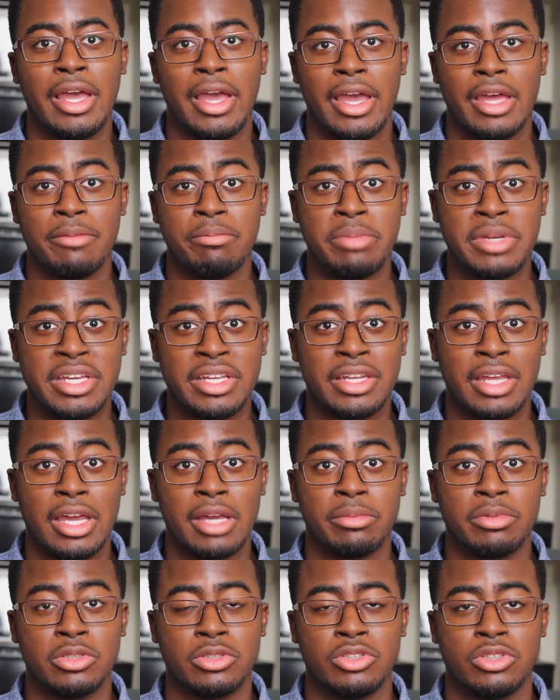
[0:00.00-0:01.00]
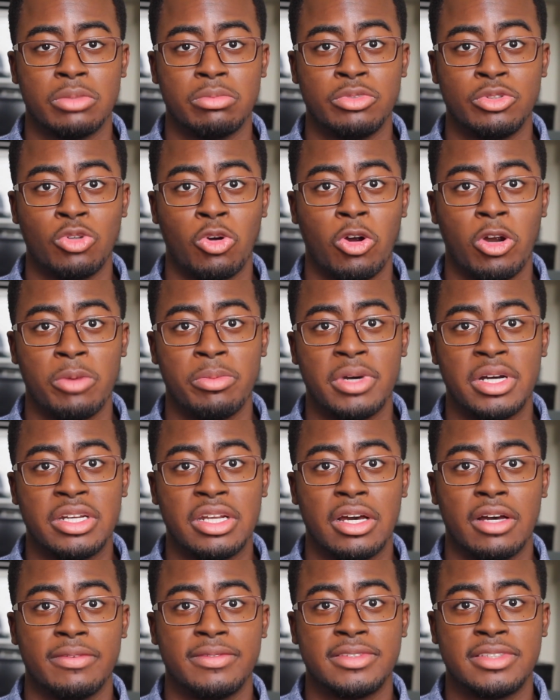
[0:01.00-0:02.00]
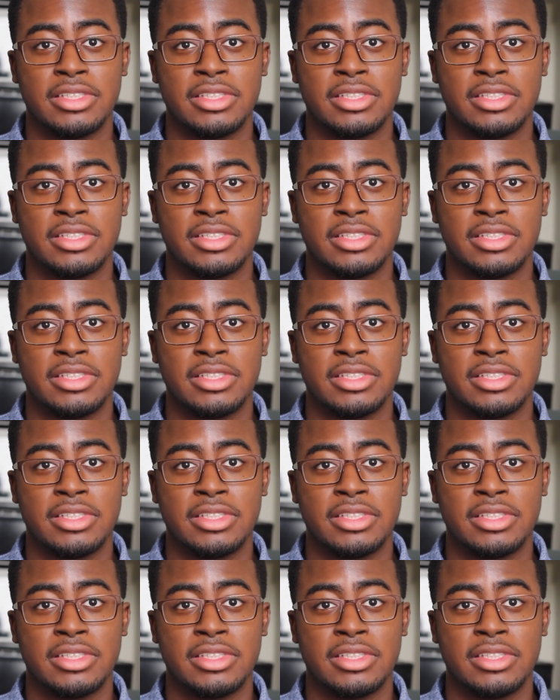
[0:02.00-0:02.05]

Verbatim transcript: and being able to absorb enough